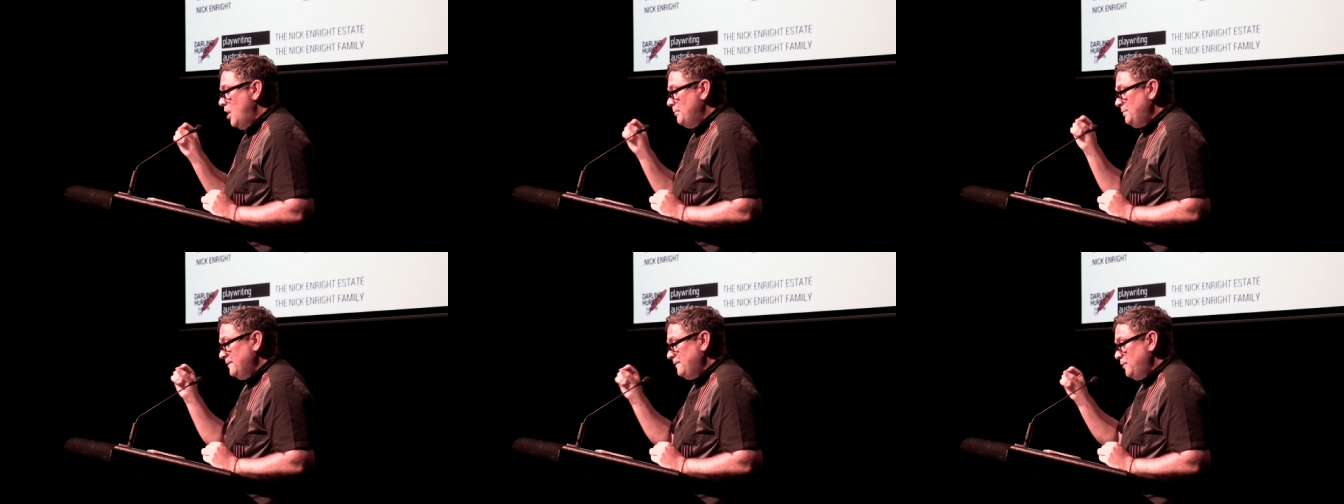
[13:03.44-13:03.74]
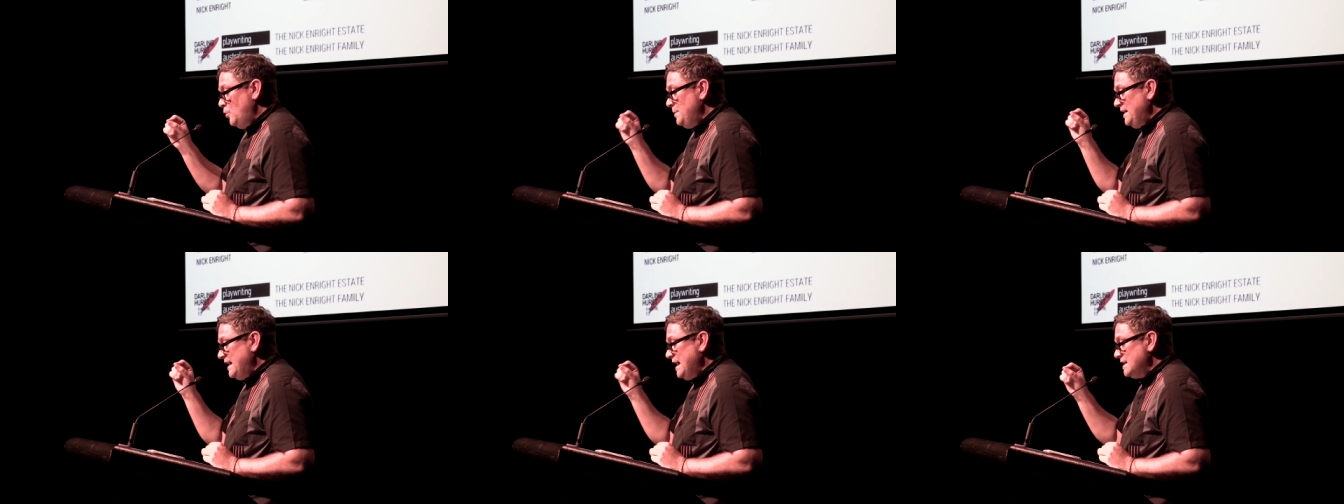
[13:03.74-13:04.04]
of
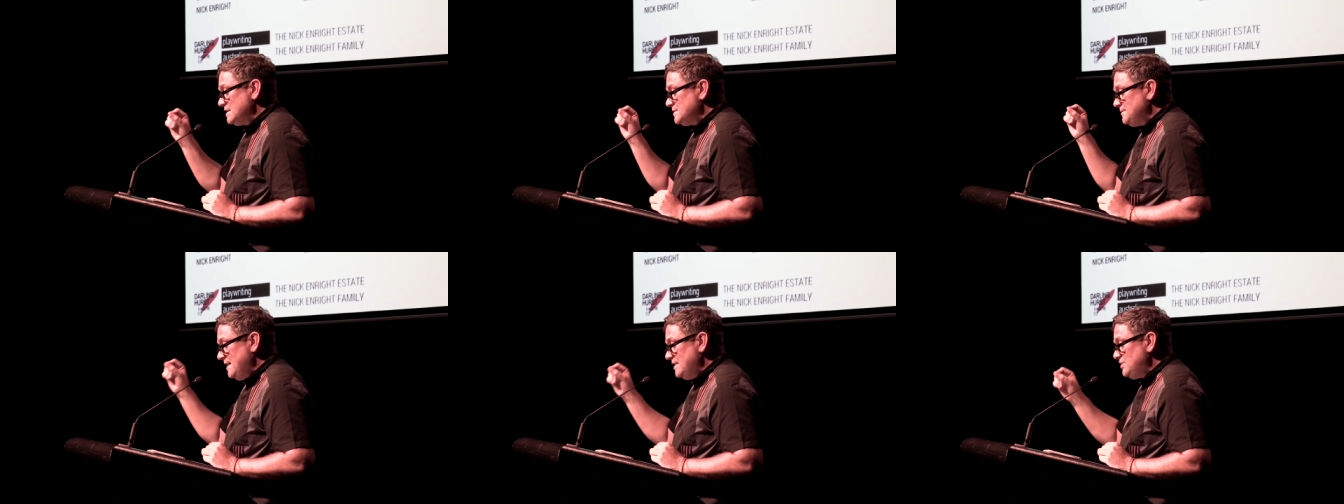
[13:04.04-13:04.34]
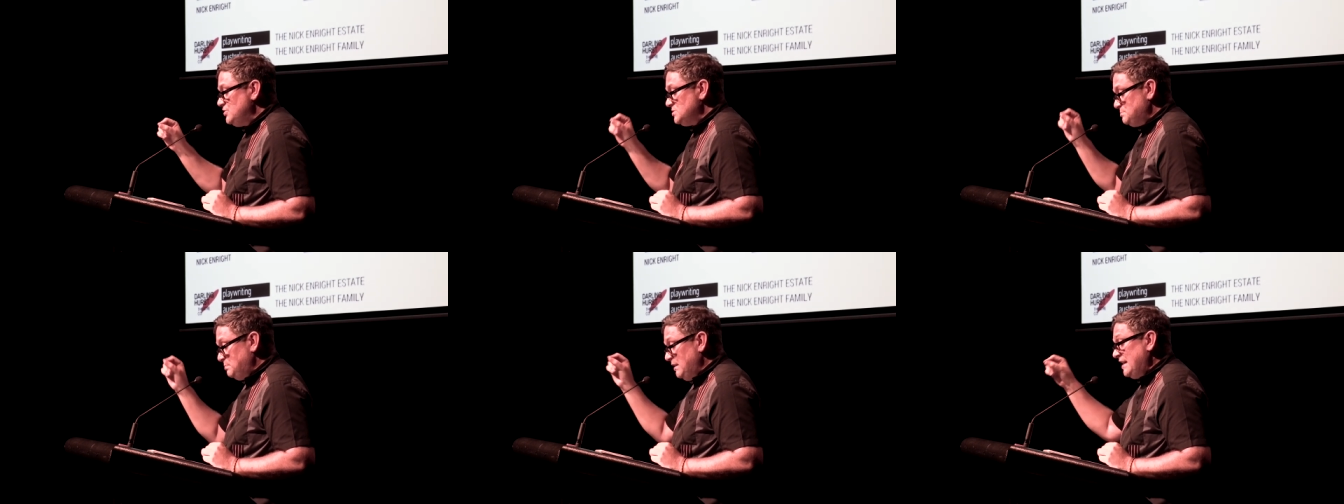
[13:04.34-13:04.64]
performing arts
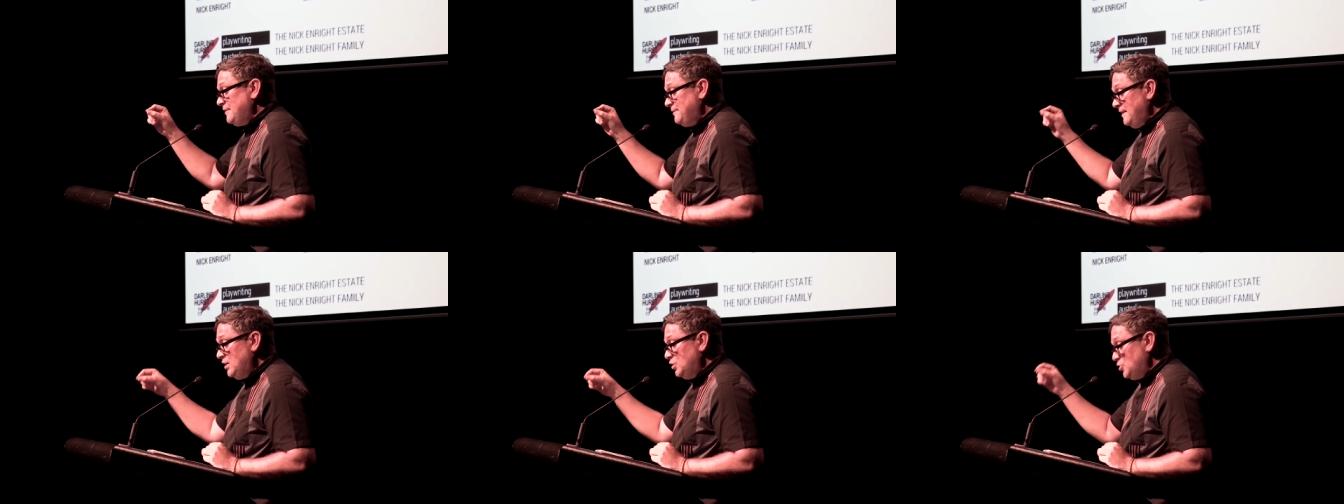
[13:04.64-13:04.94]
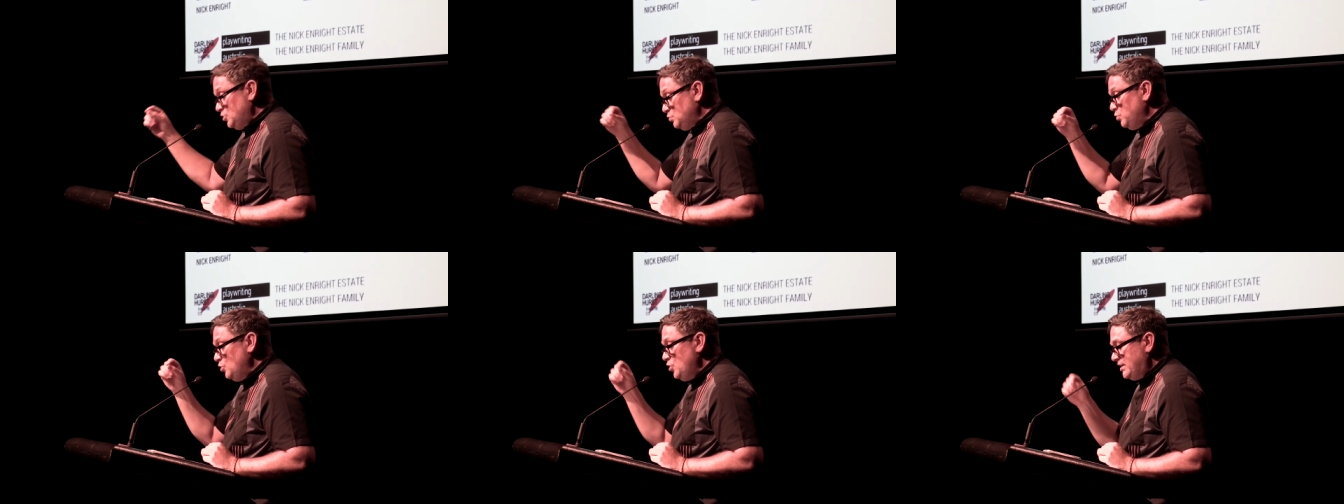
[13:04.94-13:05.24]
venues Blackfella
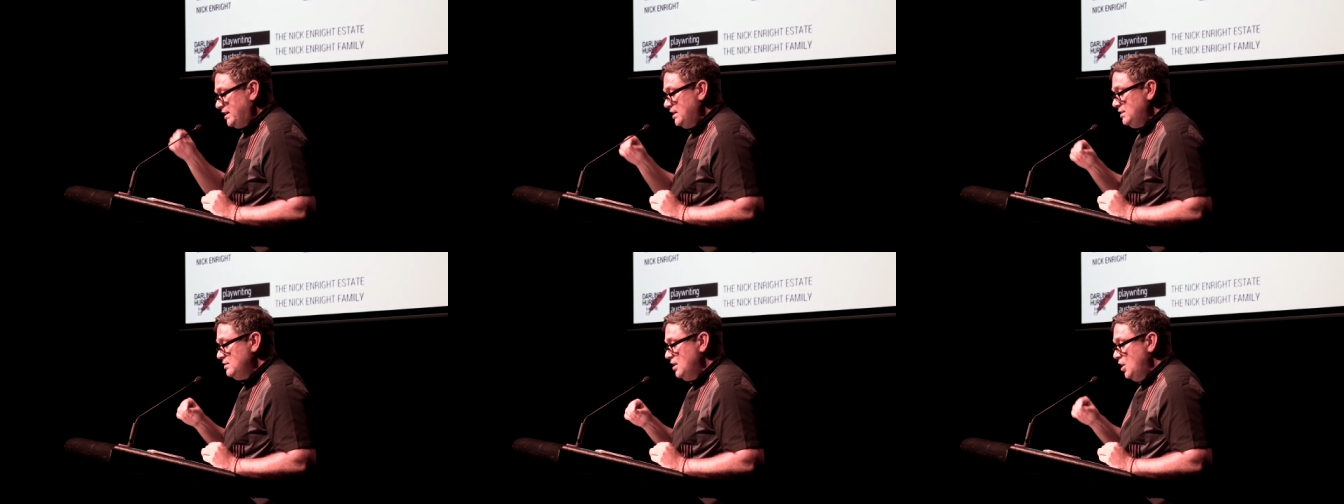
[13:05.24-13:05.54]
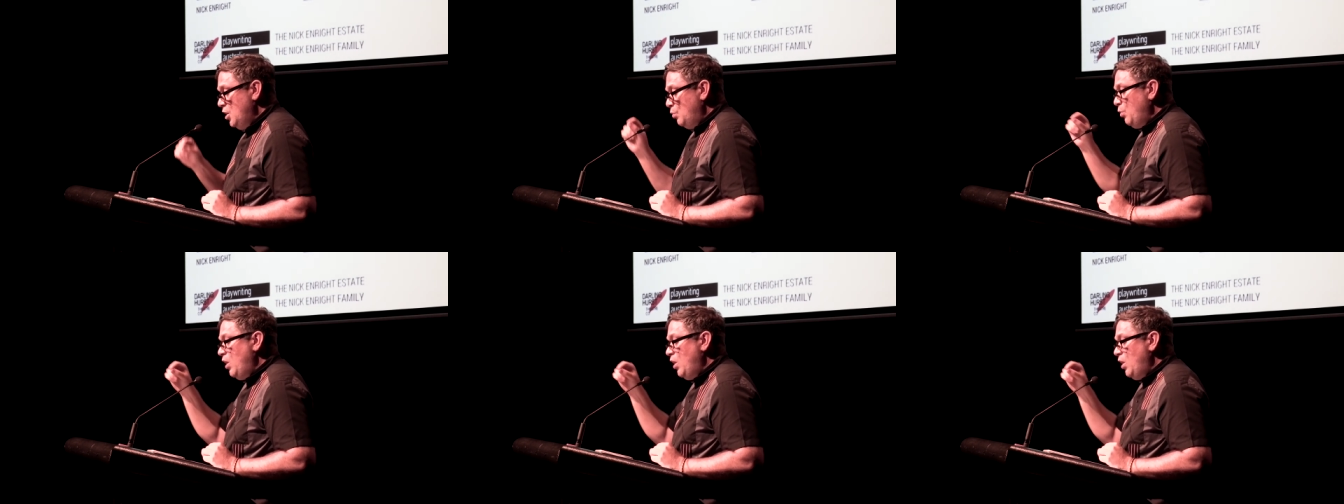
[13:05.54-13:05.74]
could work in.